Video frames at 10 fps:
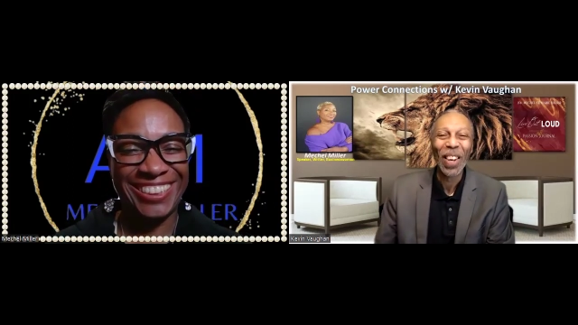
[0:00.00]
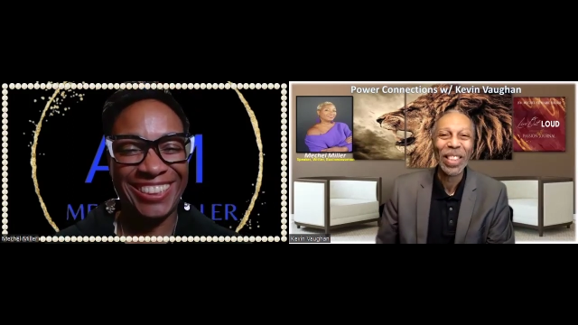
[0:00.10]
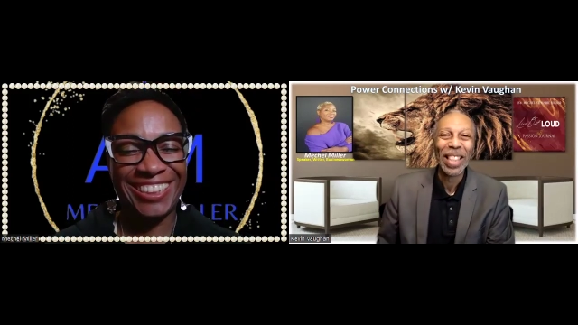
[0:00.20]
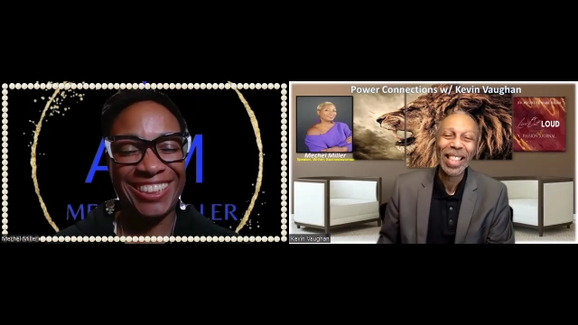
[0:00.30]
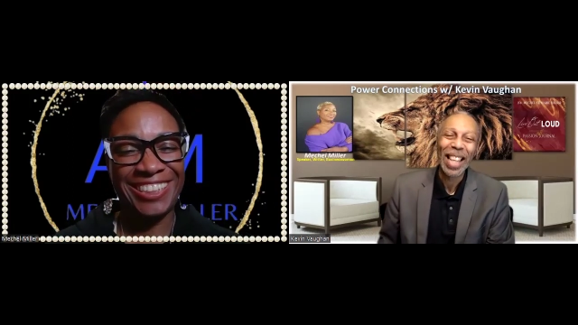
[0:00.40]
Speaker 1: we
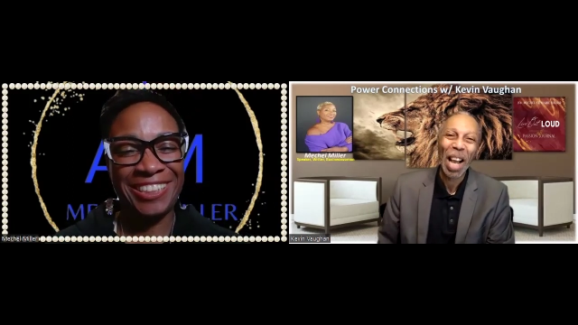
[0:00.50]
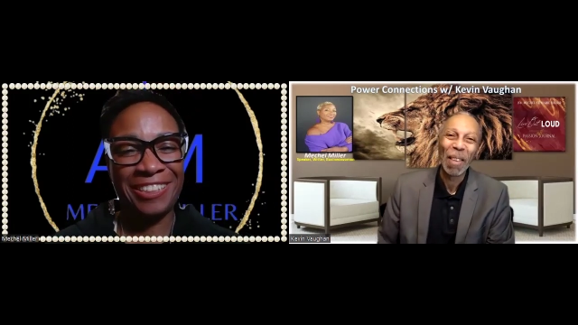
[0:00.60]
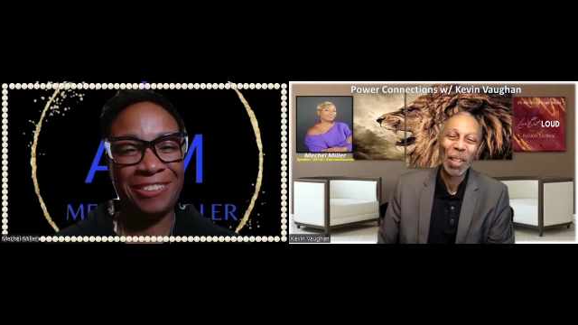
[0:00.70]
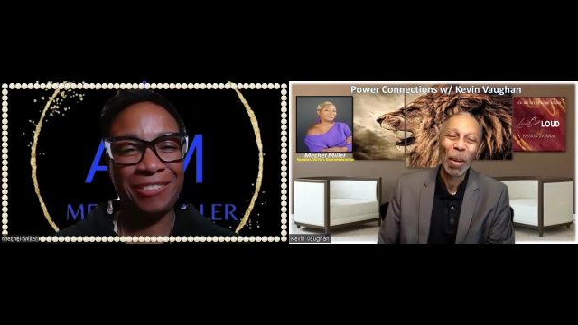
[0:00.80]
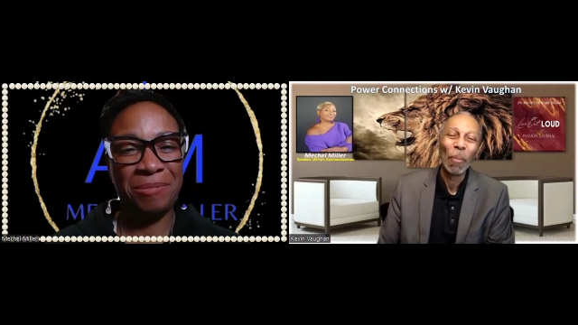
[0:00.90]
own this
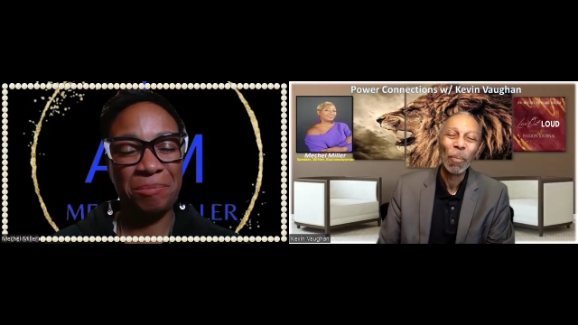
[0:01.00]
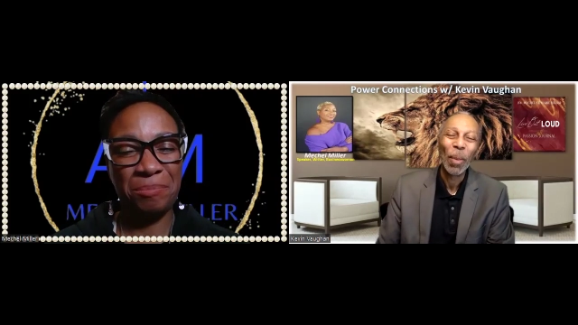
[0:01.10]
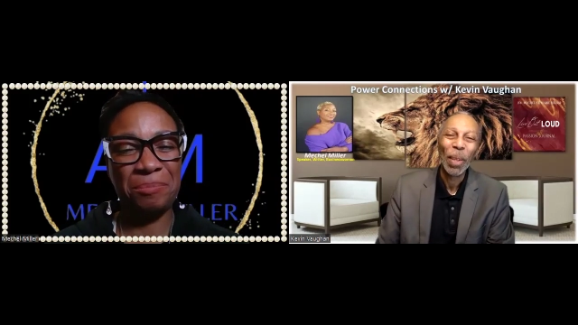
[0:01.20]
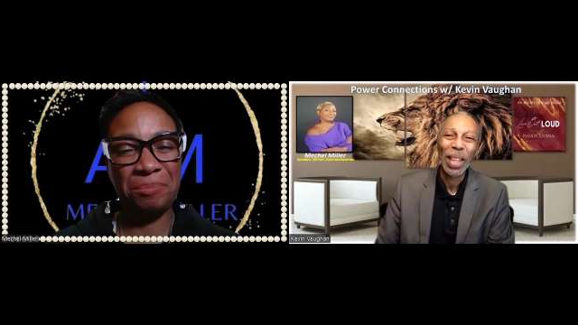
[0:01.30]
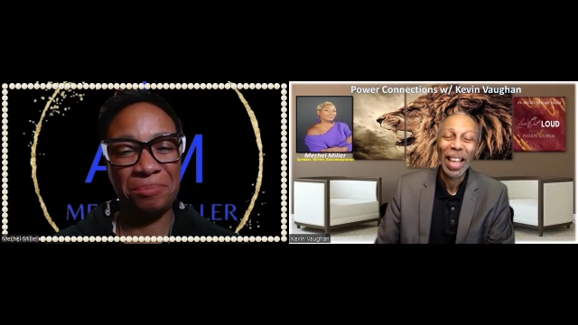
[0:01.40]
time. So
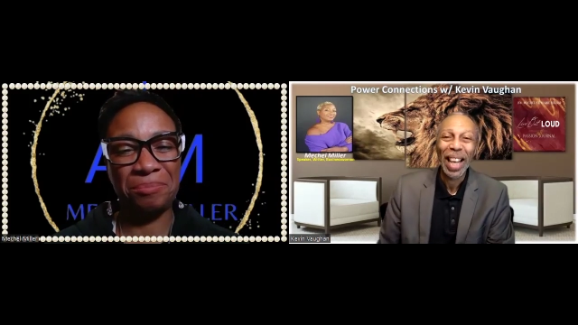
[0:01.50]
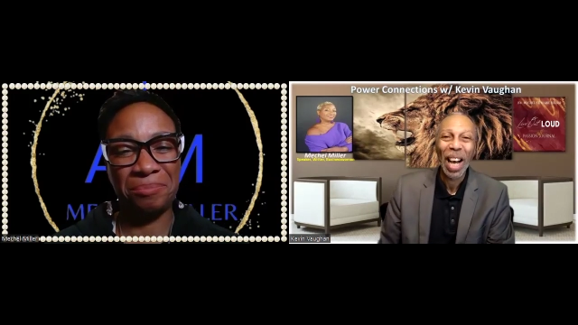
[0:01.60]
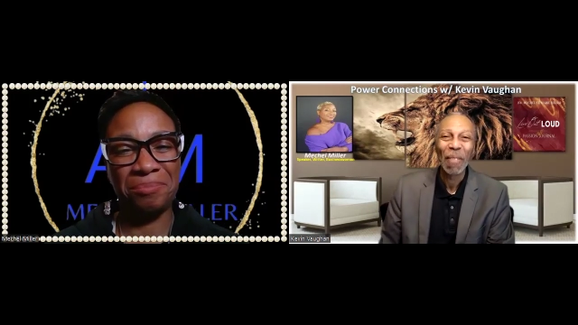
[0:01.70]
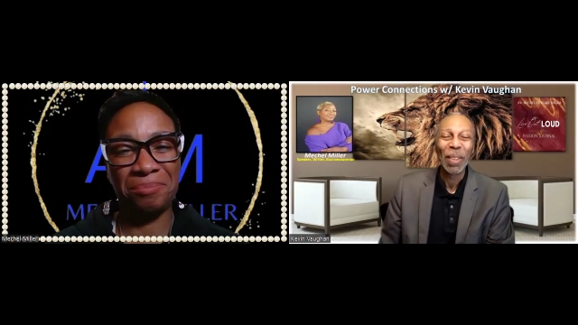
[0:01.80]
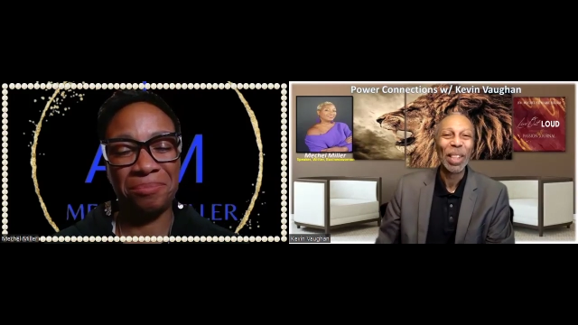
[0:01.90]
we thank
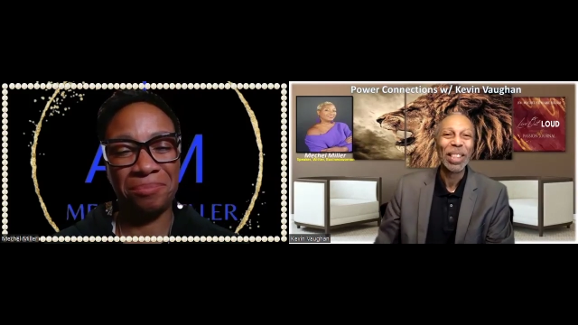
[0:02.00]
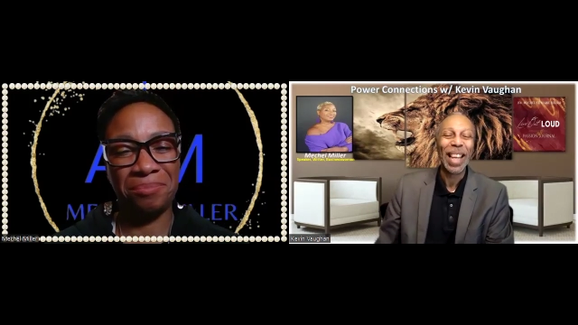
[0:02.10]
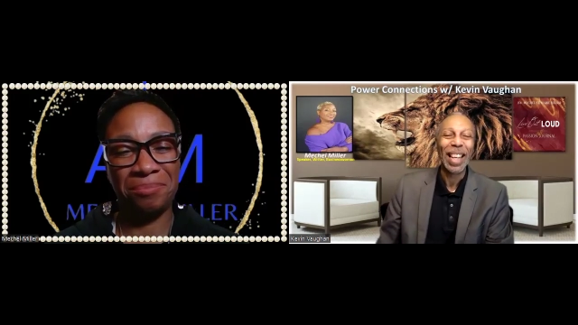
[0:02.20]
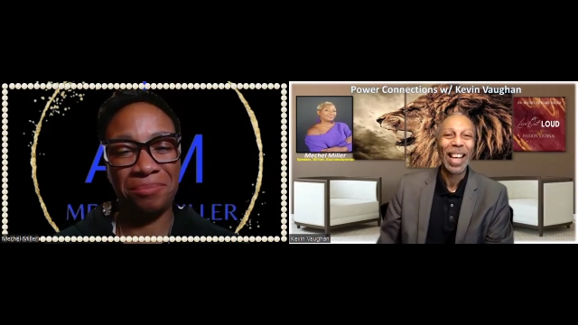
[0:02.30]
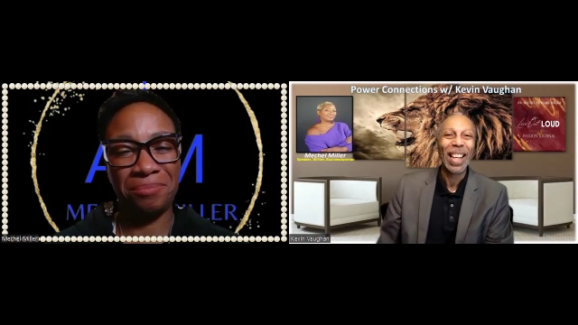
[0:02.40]
God for the
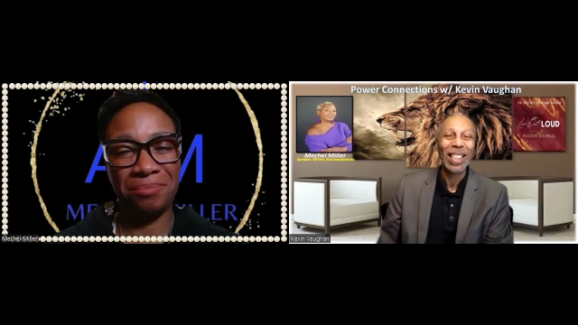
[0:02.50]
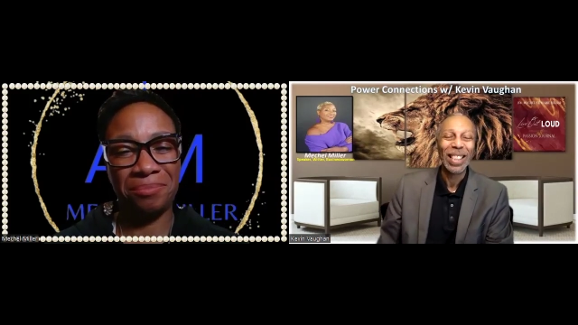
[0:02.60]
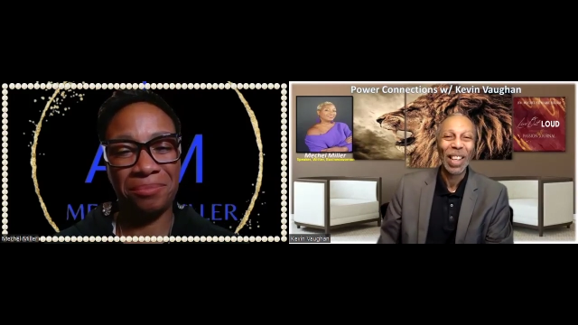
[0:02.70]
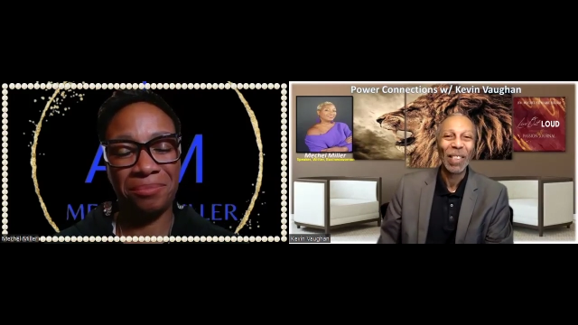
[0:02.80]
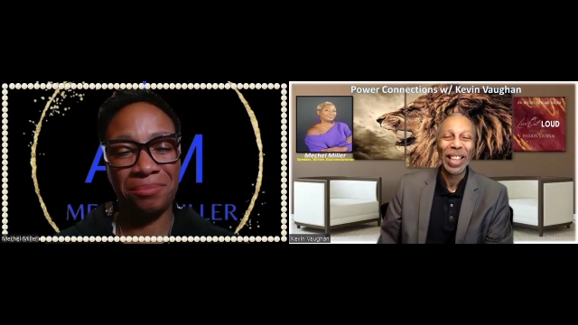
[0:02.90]

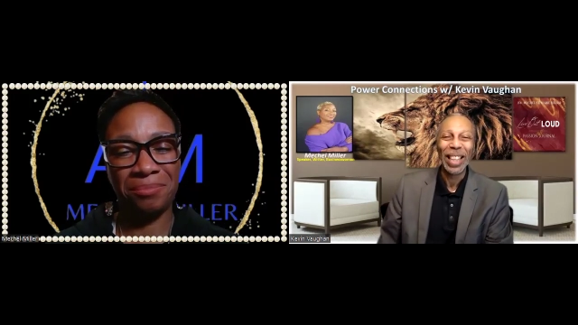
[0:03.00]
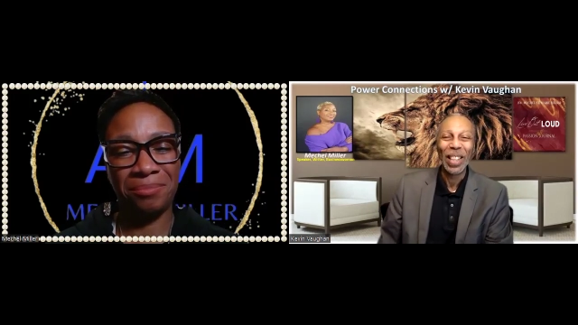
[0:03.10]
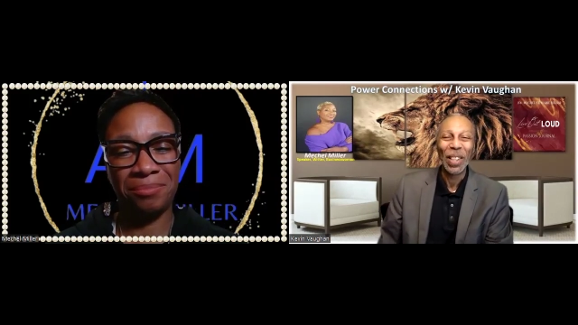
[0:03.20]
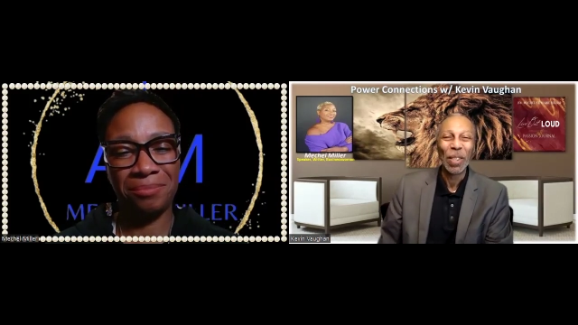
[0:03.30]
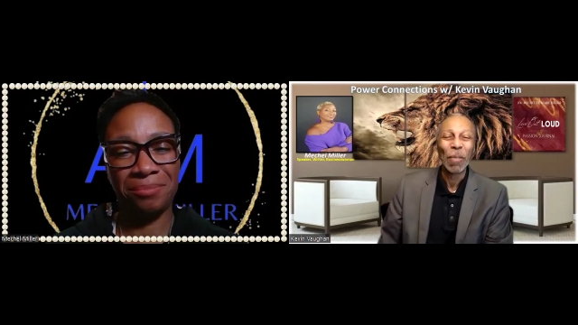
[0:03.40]
technology that we
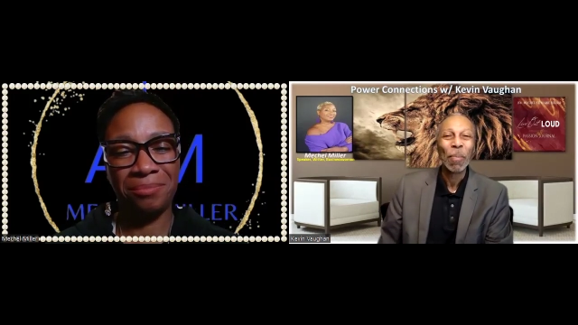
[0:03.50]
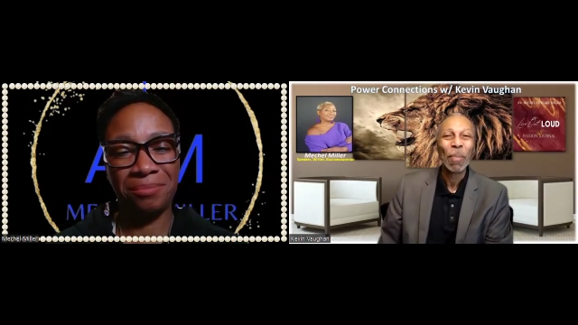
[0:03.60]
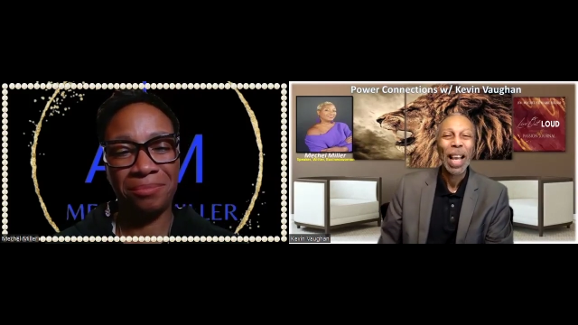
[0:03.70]
can use.